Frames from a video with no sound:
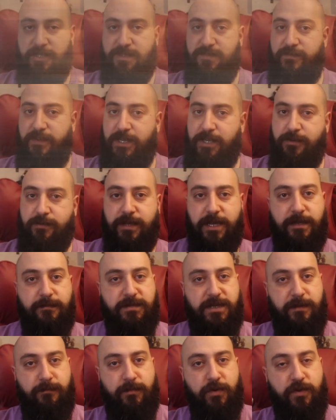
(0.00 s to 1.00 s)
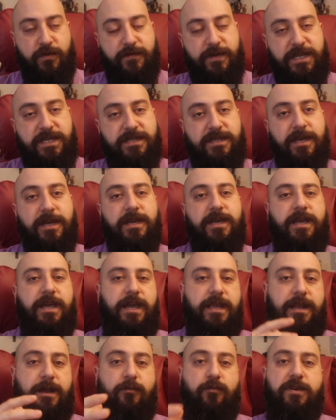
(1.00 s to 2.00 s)
as video games and movies.
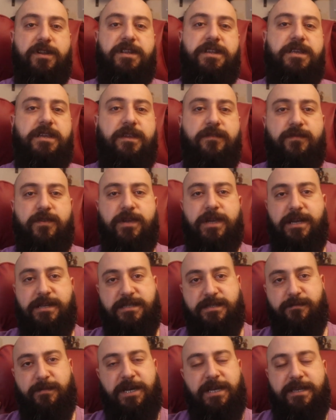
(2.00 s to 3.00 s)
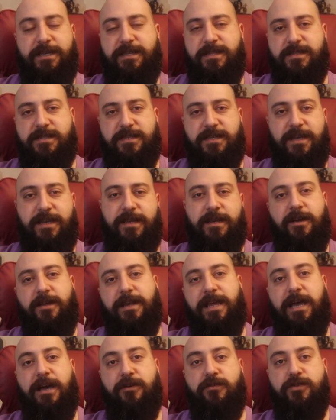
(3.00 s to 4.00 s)
And I wanted to give you guys my insight
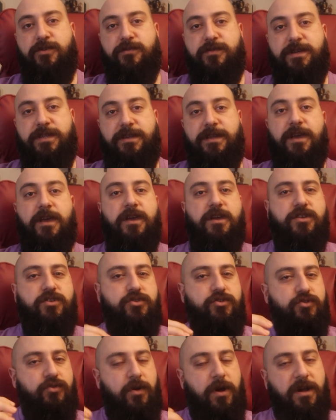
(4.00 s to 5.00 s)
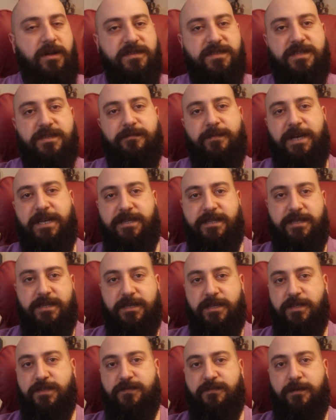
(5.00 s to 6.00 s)
on how you can draw some
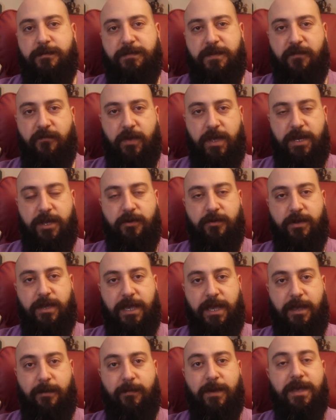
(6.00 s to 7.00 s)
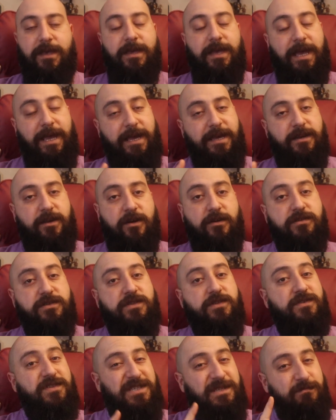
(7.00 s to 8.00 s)
ideas from the video game and
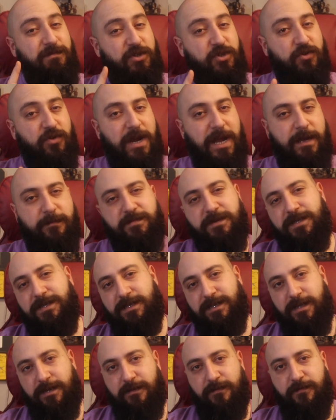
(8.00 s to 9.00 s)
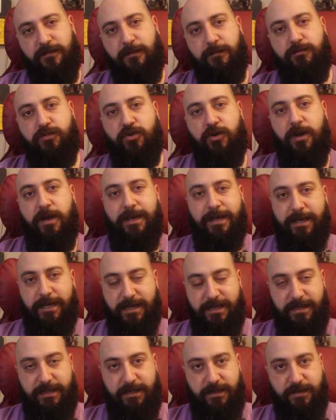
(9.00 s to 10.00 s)
also some traps from drawing
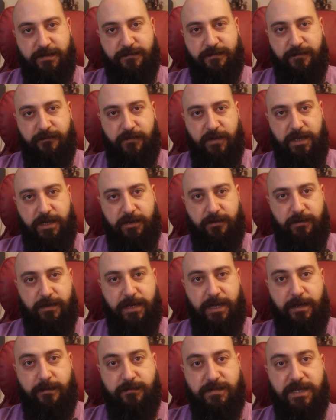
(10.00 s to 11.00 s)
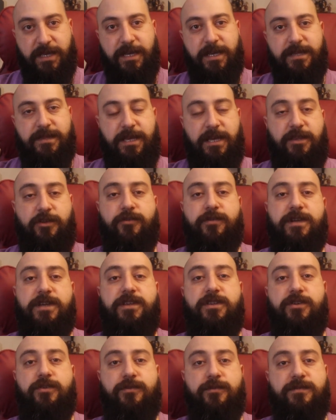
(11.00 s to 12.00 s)
ideas from video games that you
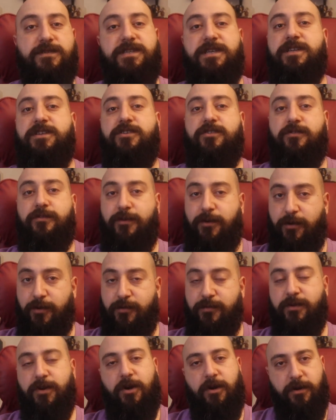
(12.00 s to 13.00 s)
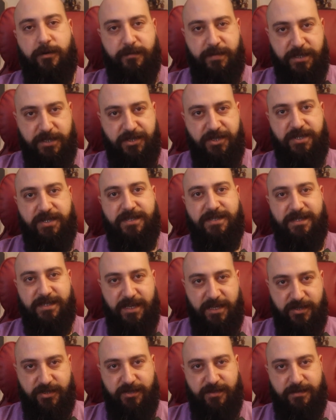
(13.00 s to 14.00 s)
can use in your own RPG
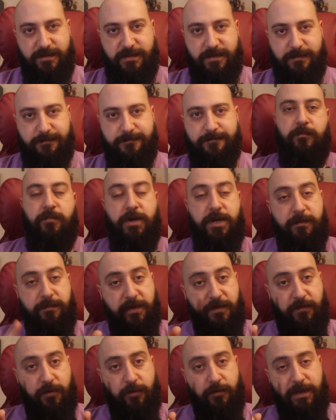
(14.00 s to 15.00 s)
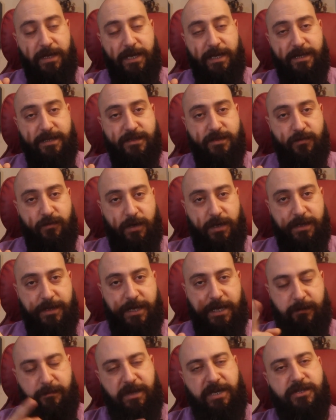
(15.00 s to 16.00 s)
sessions. But before we get into all
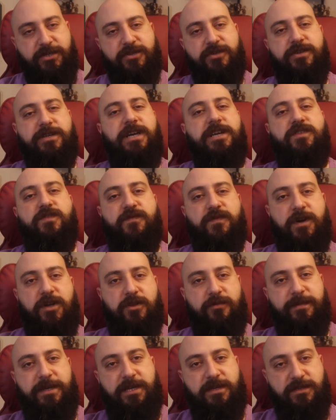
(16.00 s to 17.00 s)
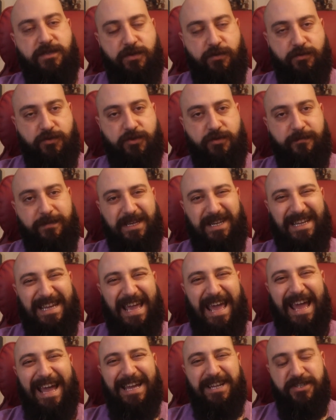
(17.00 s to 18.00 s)
that, make sure you guys follow me on social
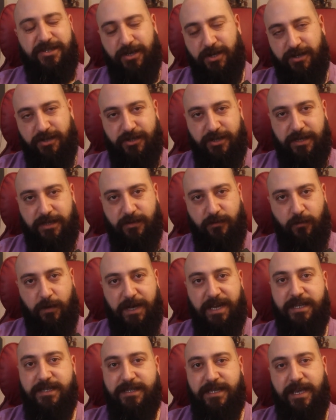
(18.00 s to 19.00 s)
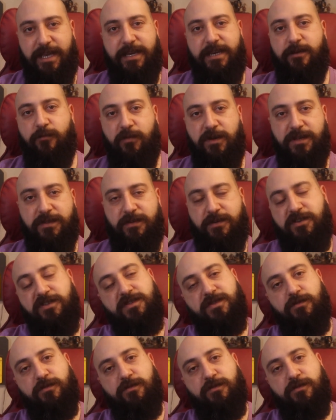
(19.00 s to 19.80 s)
media at John the Wise. Anywhere there's